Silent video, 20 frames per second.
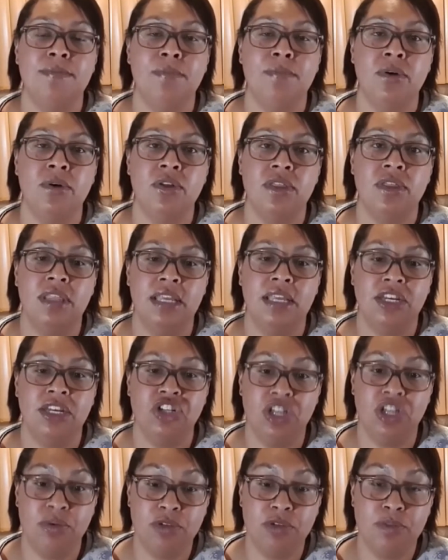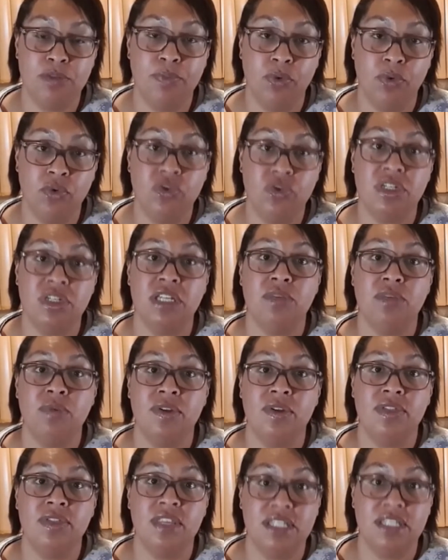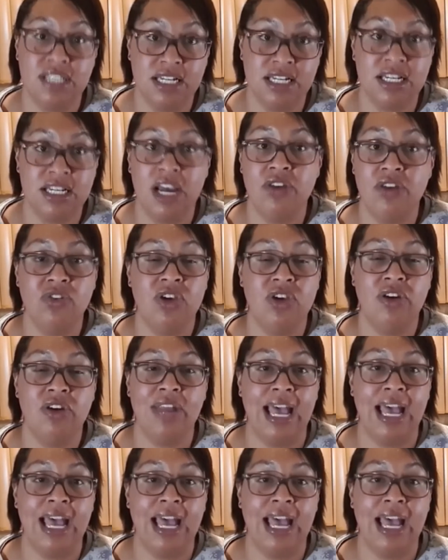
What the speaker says: but she was boarded with the stud owner,